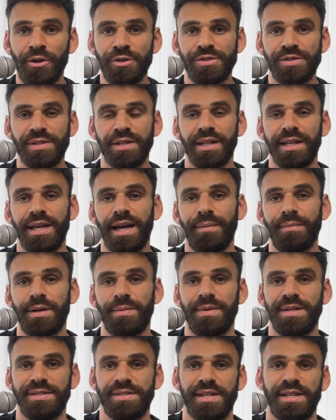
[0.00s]
Personally, I'm going
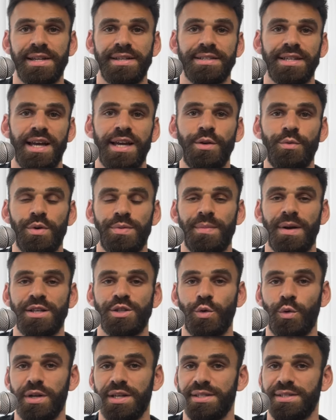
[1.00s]
to be sitting tight with my
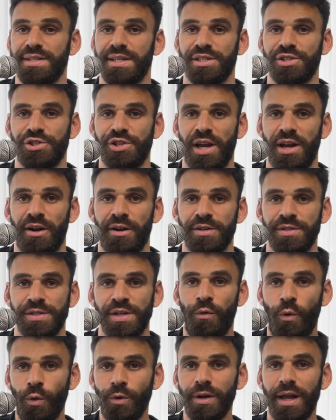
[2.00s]
26
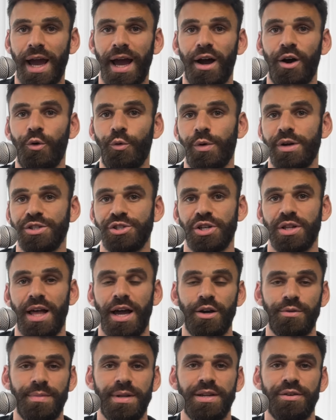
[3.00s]
shares for now, which
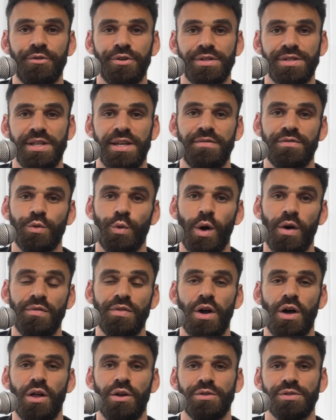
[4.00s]
allowed me to receive
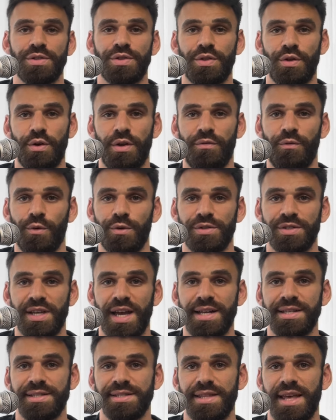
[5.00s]

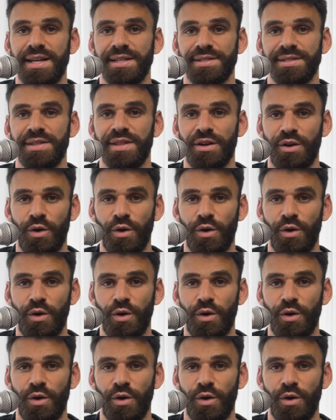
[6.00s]
$12.34 thanks to